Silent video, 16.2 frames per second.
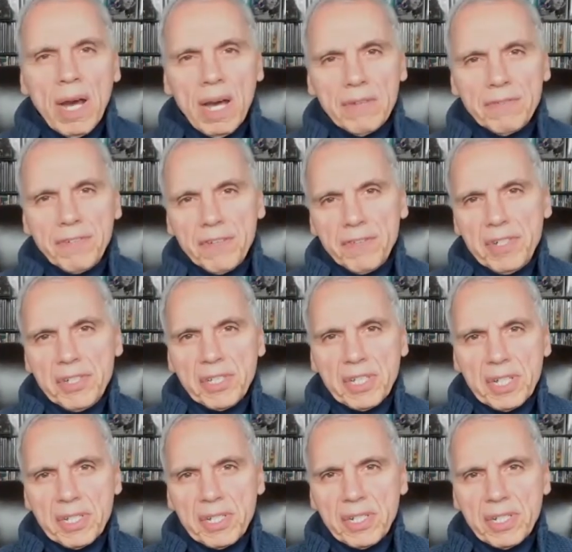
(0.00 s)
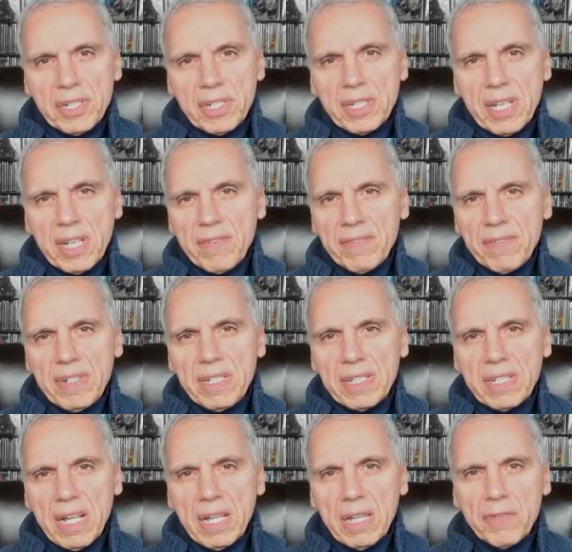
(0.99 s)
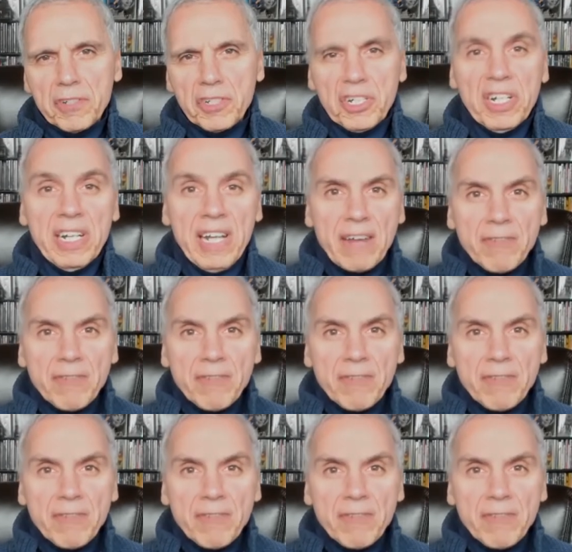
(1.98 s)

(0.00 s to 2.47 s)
on 50s, 60s, and 70s television.